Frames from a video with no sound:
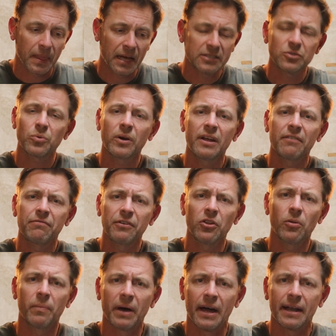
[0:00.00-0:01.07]
That's the way I
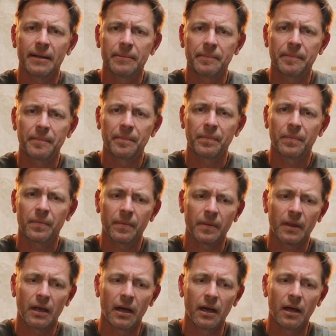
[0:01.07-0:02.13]
feel about it.
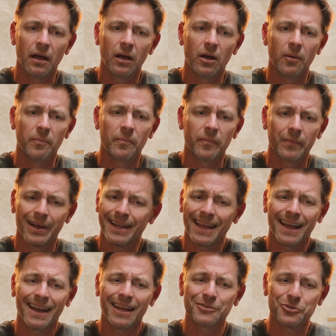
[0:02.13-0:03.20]
Um, I
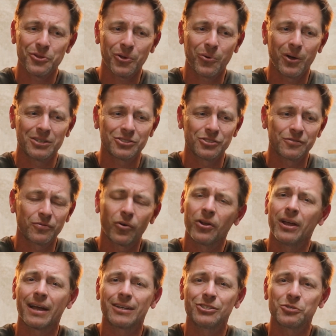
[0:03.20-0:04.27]
can't answer the questions
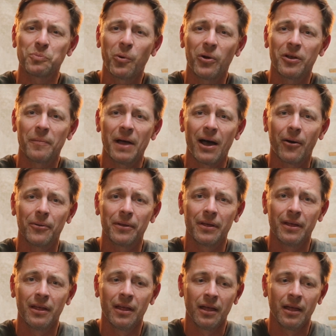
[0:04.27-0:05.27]
for you. I can just point them out.